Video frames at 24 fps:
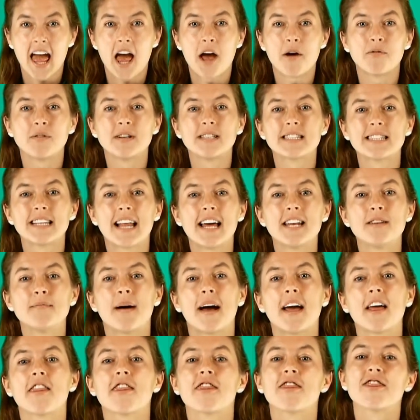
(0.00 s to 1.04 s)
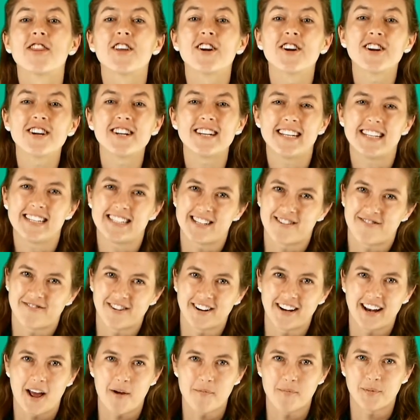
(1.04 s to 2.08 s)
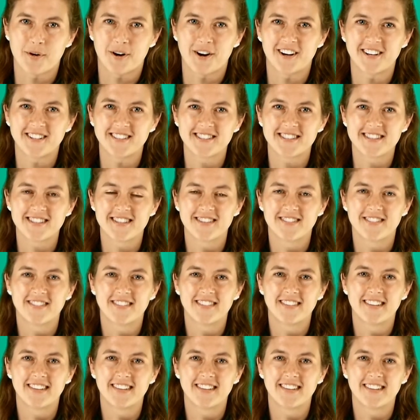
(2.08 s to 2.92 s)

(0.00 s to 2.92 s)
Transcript: and was led by thirty different emperors.